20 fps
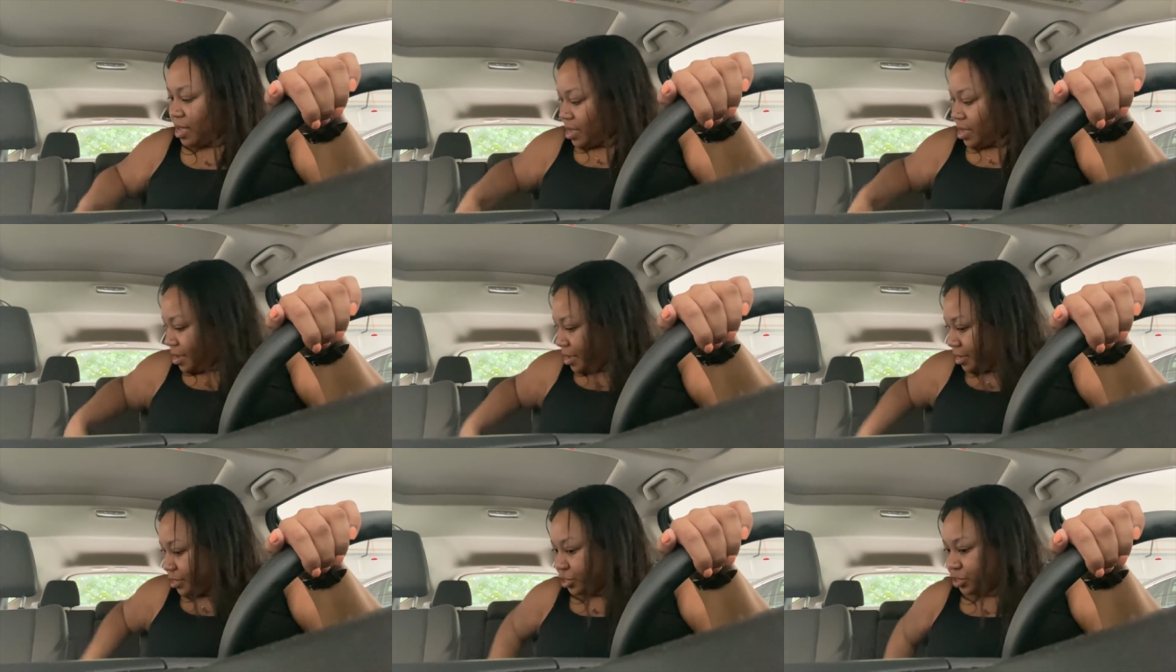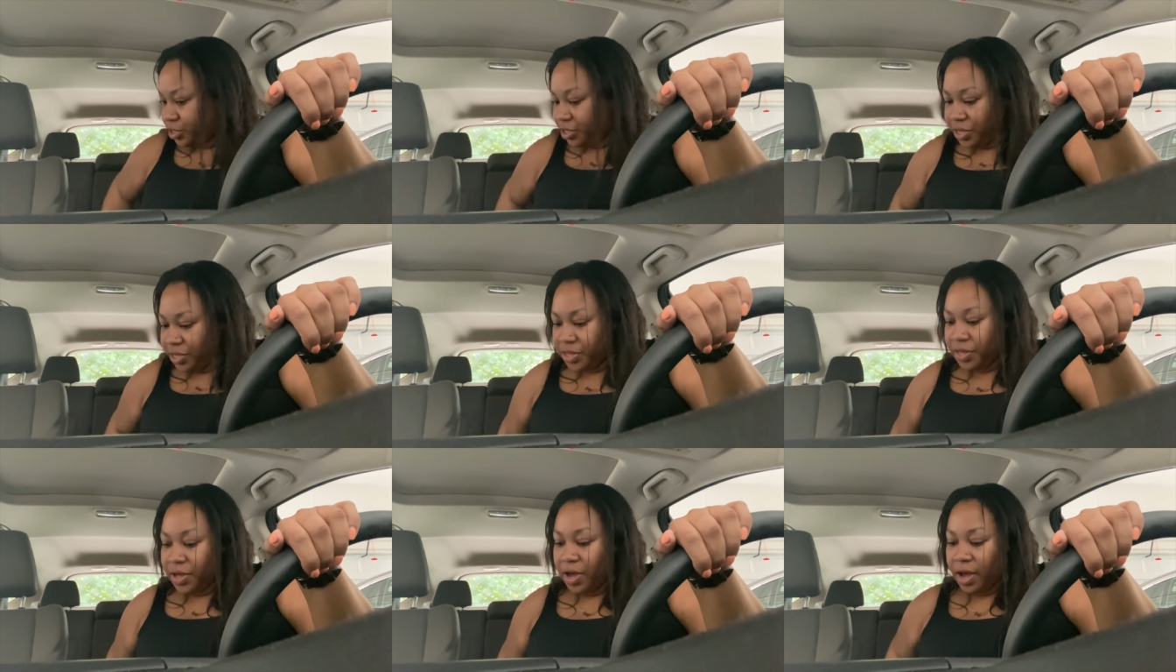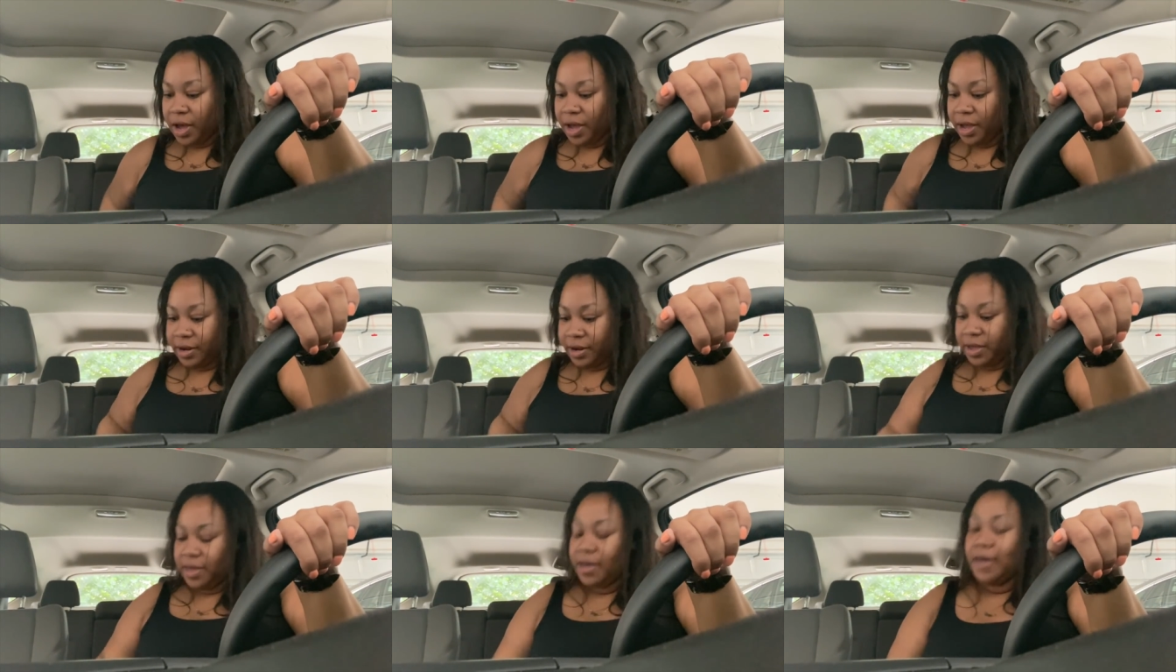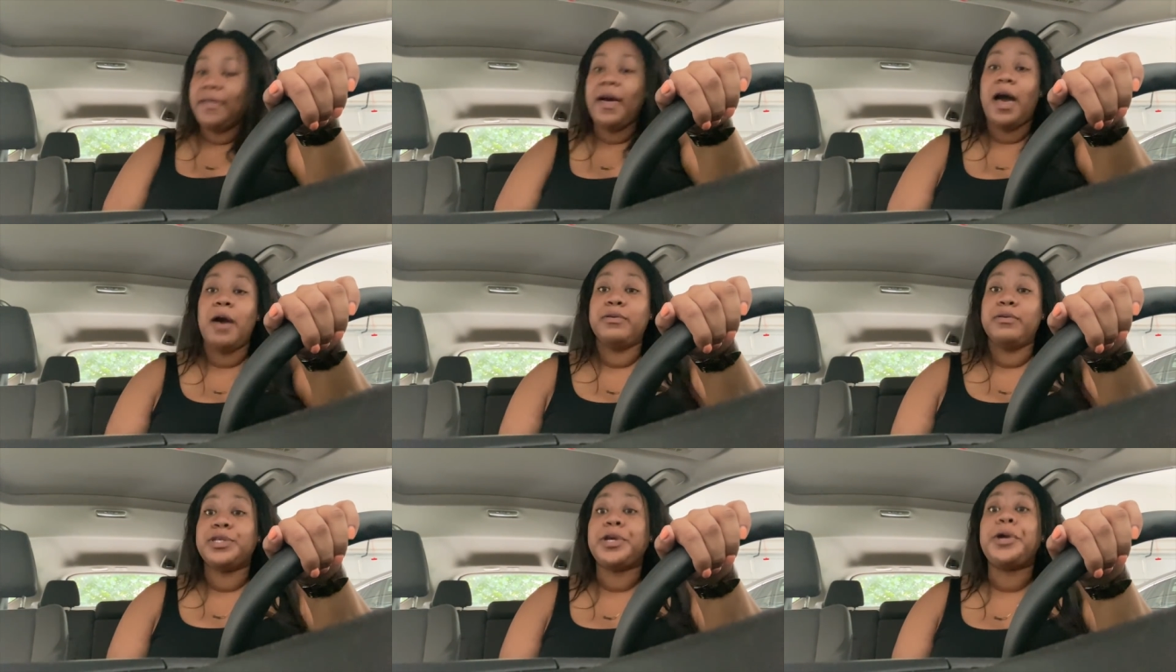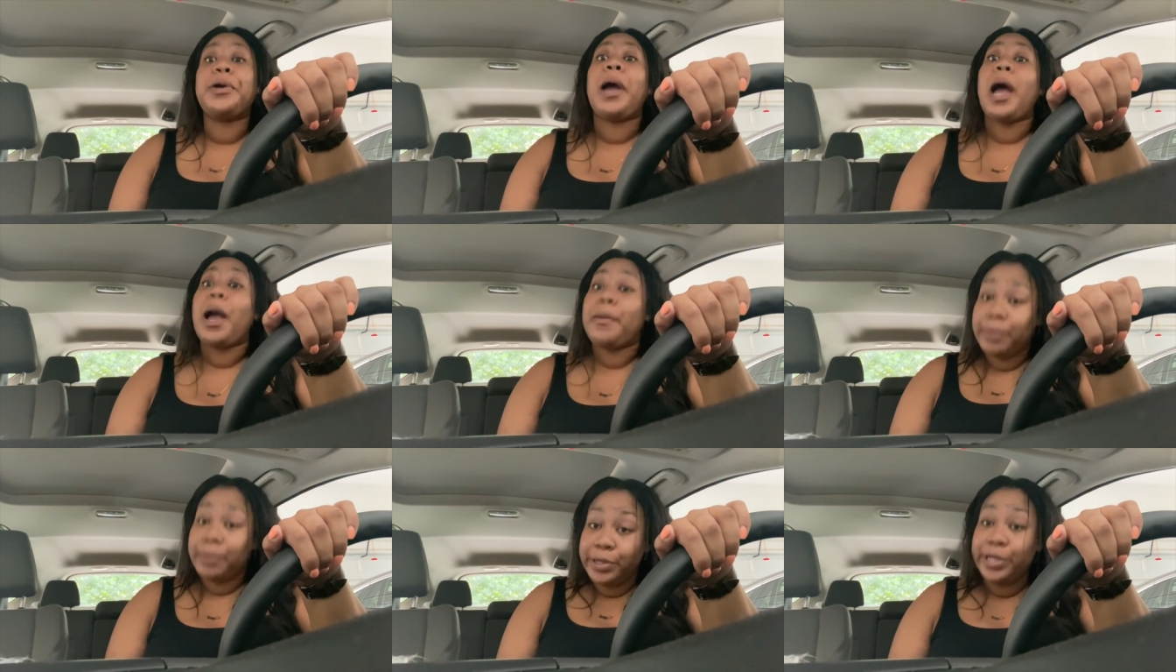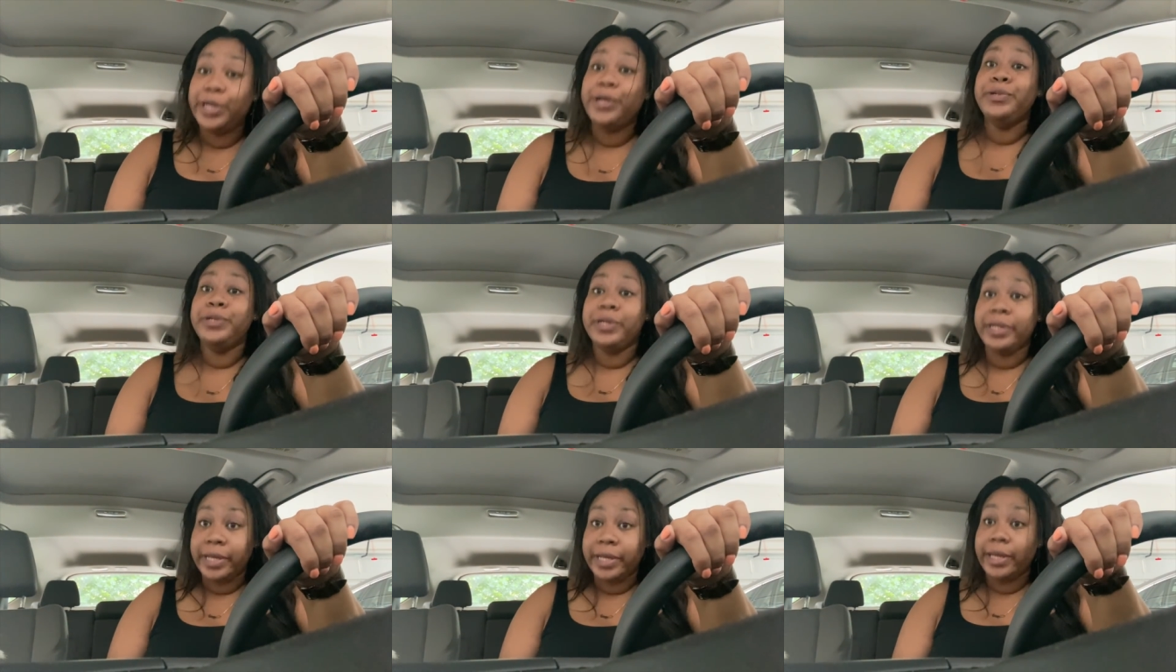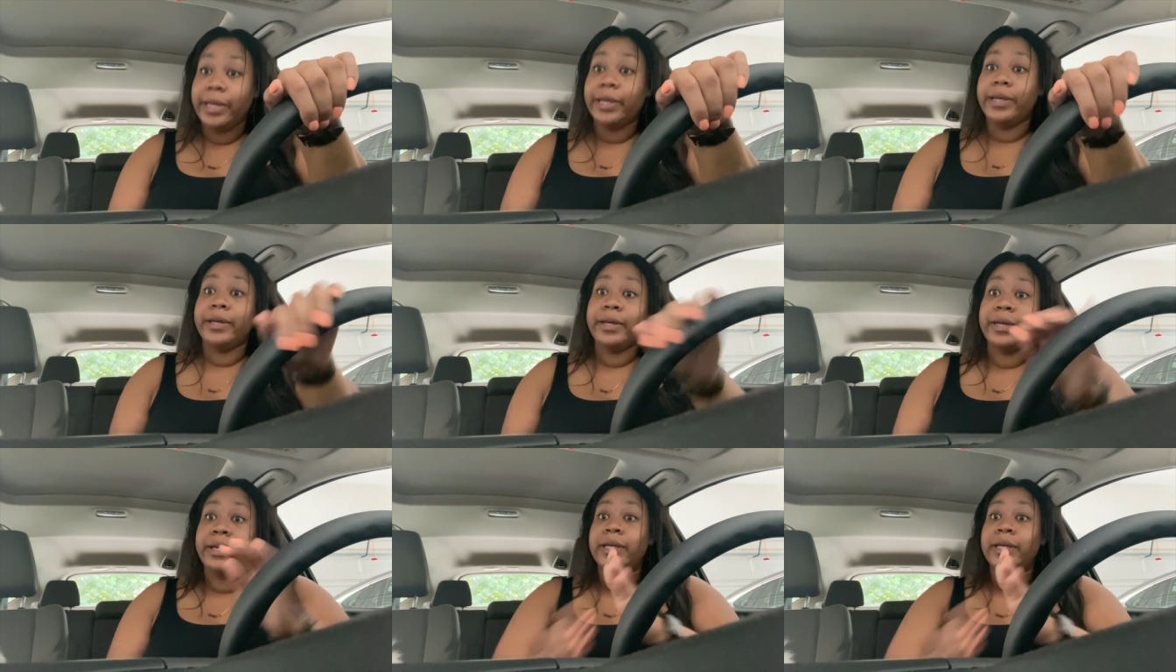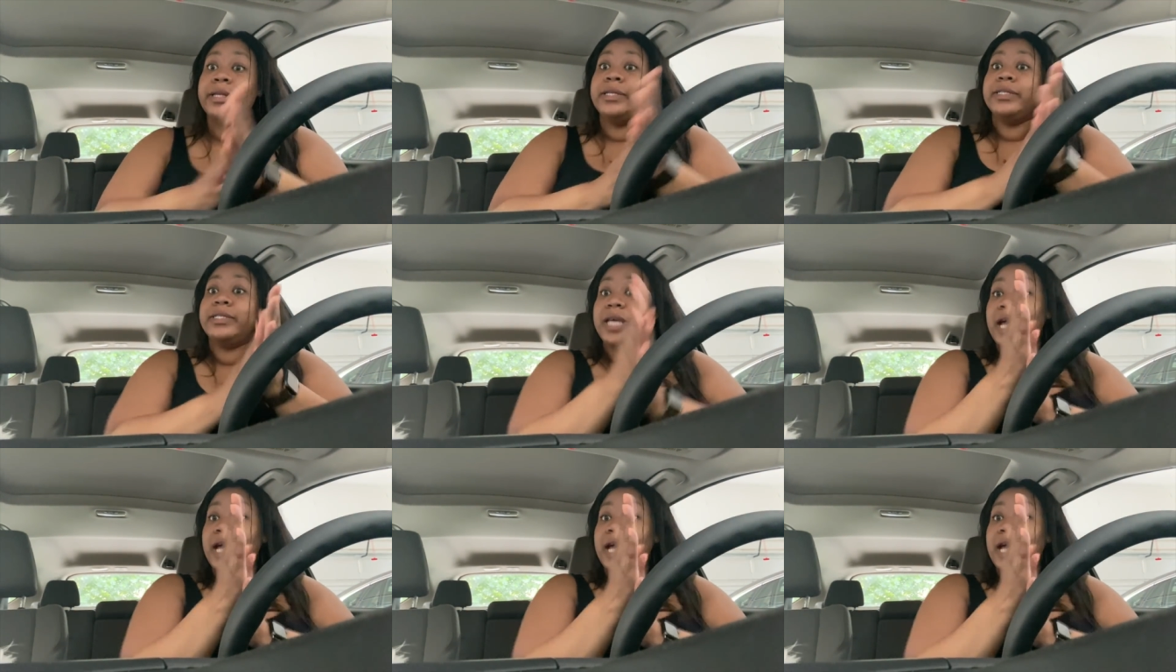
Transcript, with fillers: And she thought that was her opportunity to